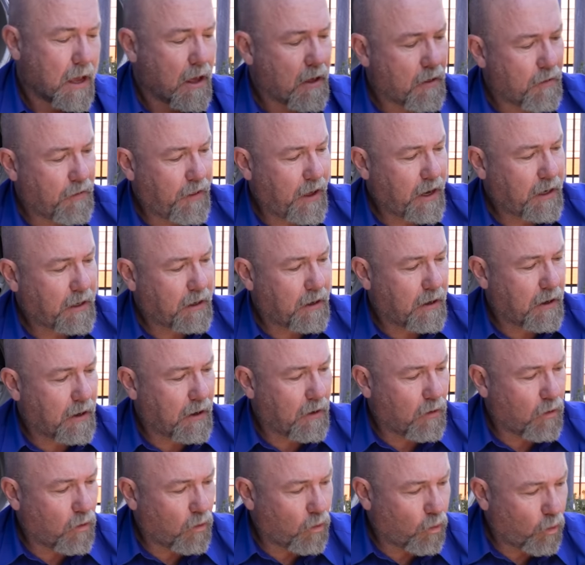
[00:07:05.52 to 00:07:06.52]
that
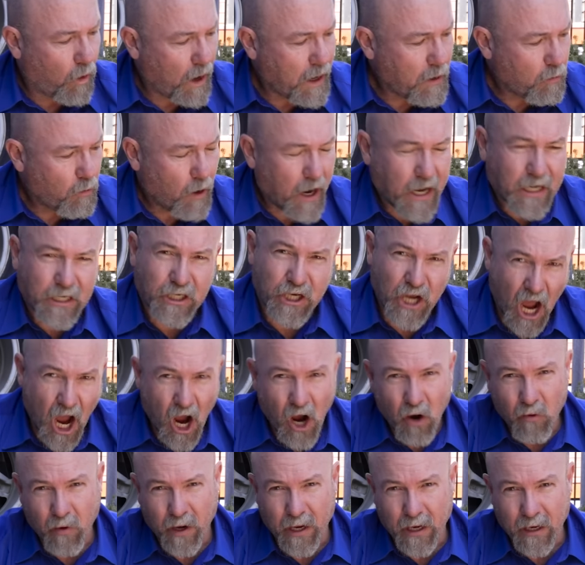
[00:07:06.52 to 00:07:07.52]
when we're
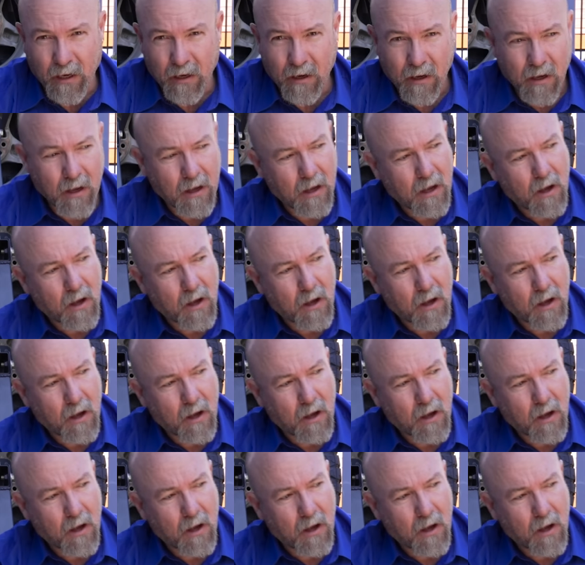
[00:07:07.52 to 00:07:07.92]
towing,